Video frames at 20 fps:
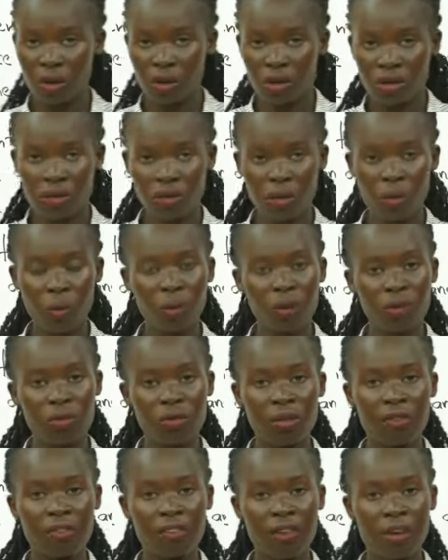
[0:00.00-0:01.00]
So we
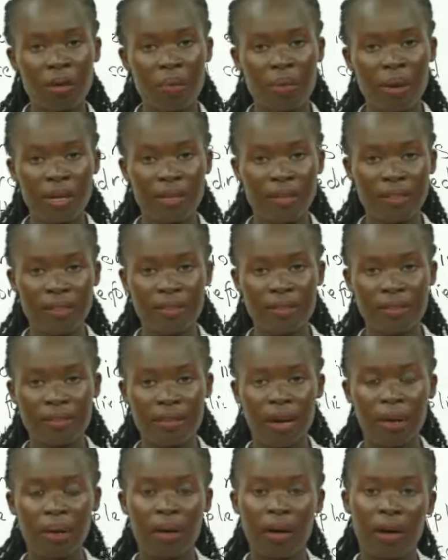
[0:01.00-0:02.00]
saw very many things
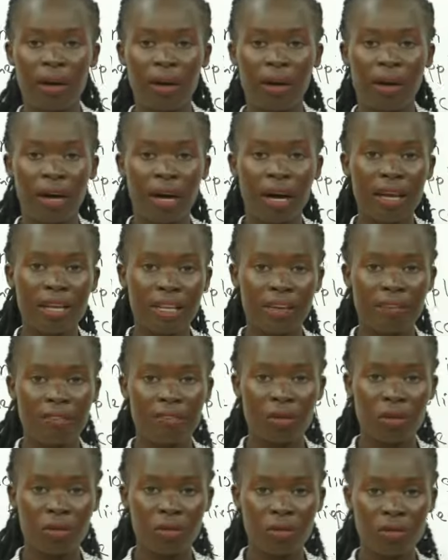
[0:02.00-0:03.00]
under
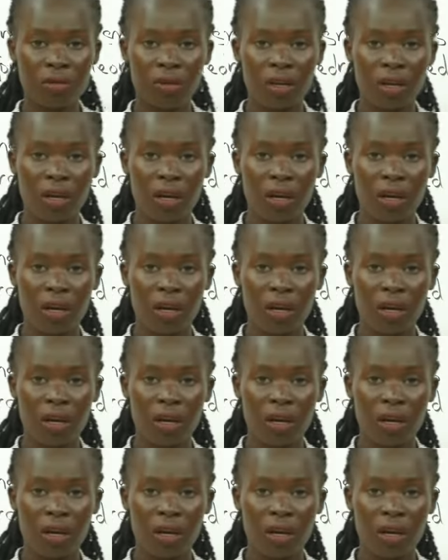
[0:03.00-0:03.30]
force,